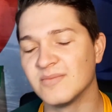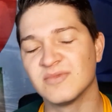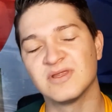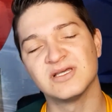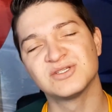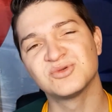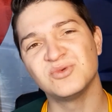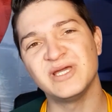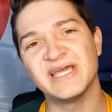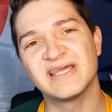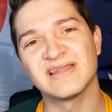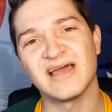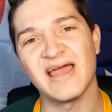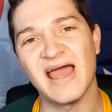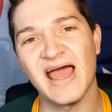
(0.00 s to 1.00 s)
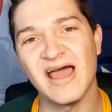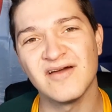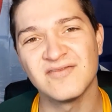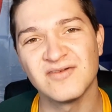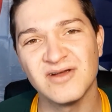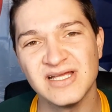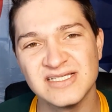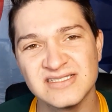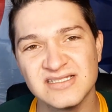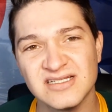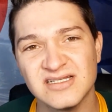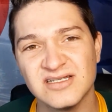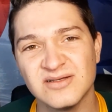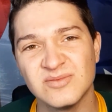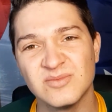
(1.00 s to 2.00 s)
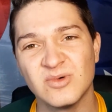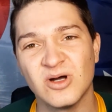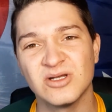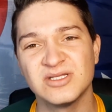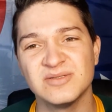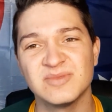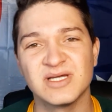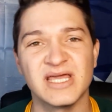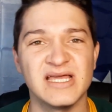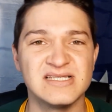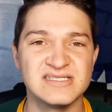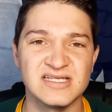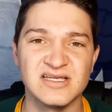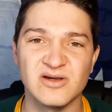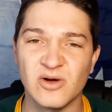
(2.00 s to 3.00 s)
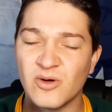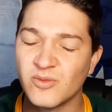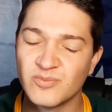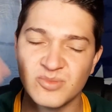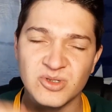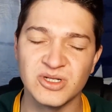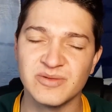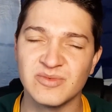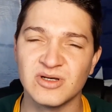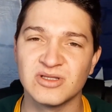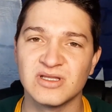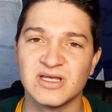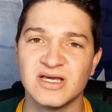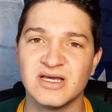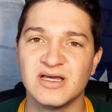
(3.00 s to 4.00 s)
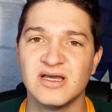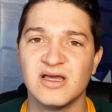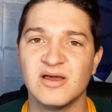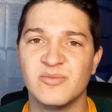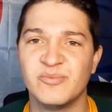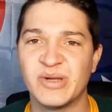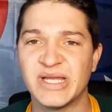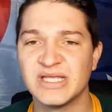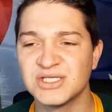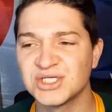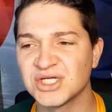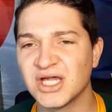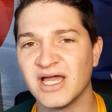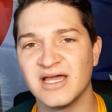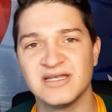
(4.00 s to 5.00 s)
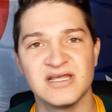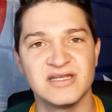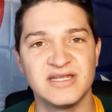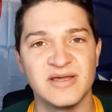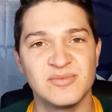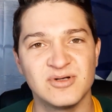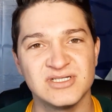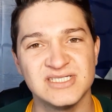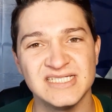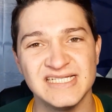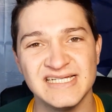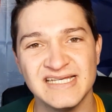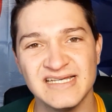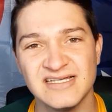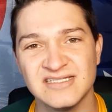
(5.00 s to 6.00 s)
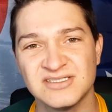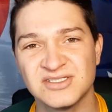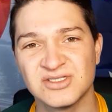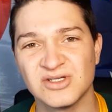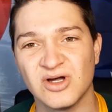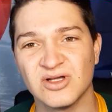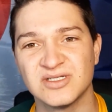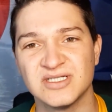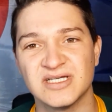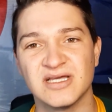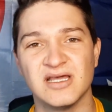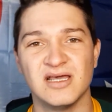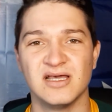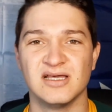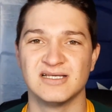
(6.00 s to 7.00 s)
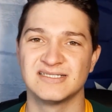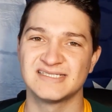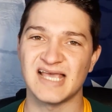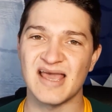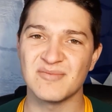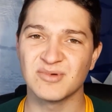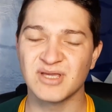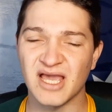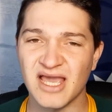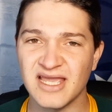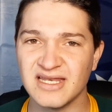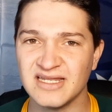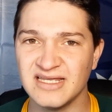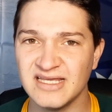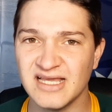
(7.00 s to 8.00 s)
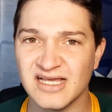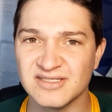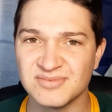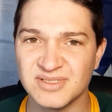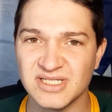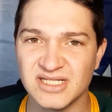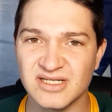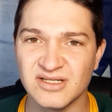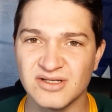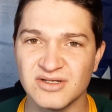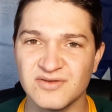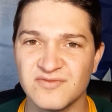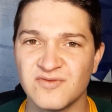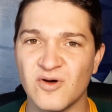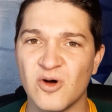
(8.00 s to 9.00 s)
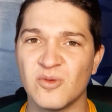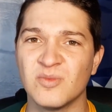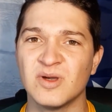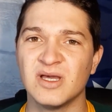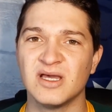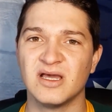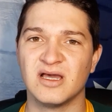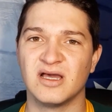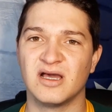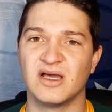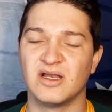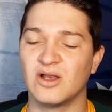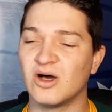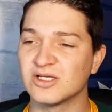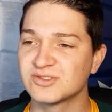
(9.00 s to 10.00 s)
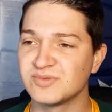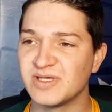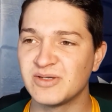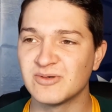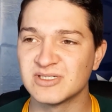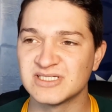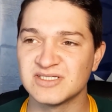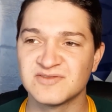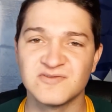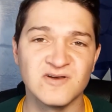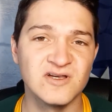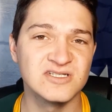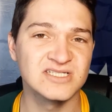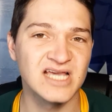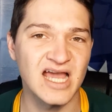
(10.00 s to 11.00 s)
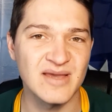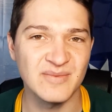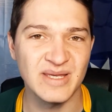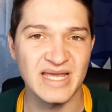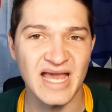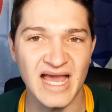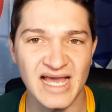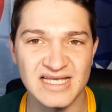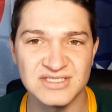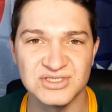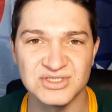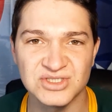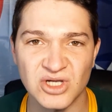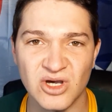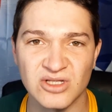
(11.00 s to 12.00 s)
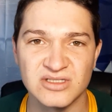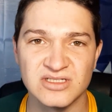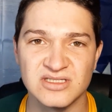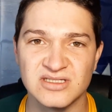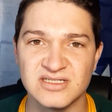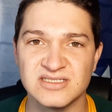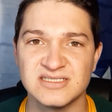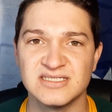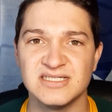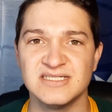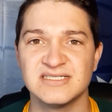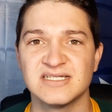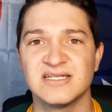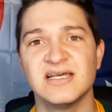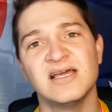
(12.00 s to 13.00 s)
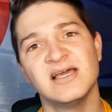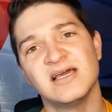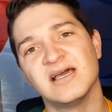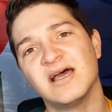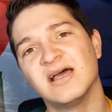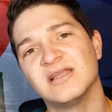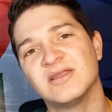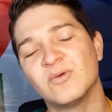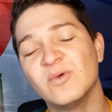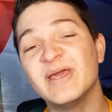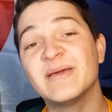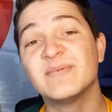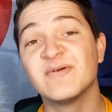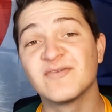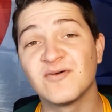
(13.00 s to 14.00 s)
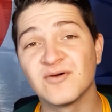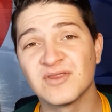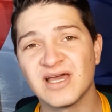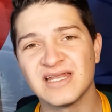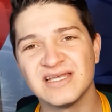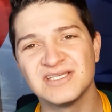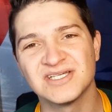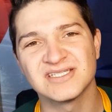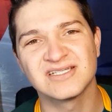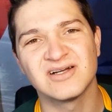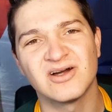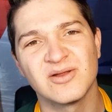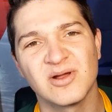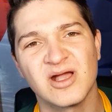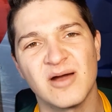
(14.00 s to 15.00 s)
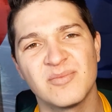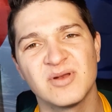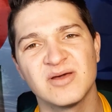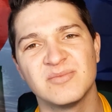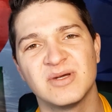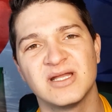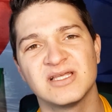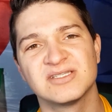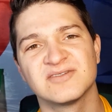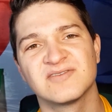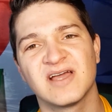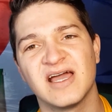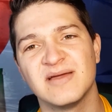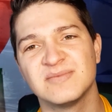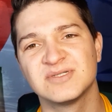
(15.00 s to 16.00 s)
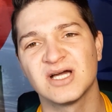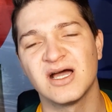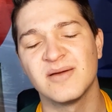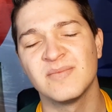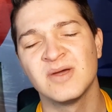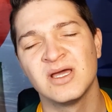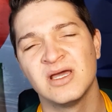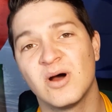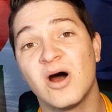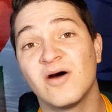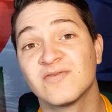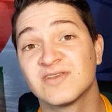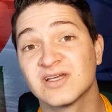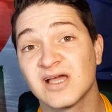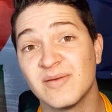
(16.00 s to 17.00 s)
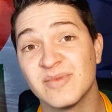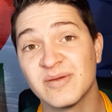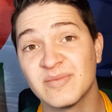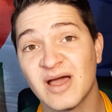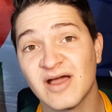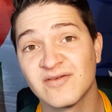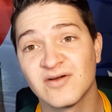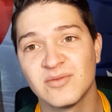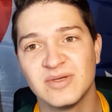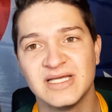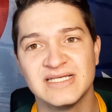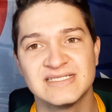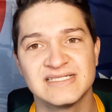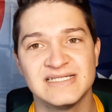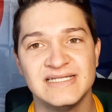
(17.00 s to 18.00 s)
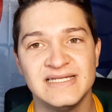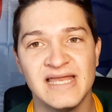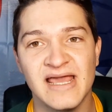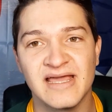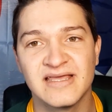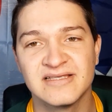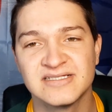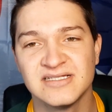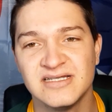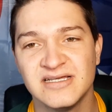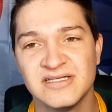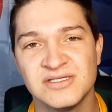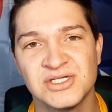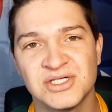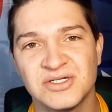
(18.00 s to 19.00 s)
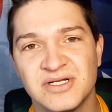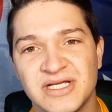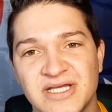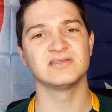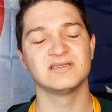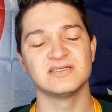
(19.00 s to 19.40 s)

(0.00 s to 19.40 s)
This week they have rested Marty McKenzie or put him on the bench, and Debrosini is starting. Sam Kane, he has been in good form. Last week was his first game he has started this season. The week before that he just got a couple of minutes of game time after coming back from his neck injury.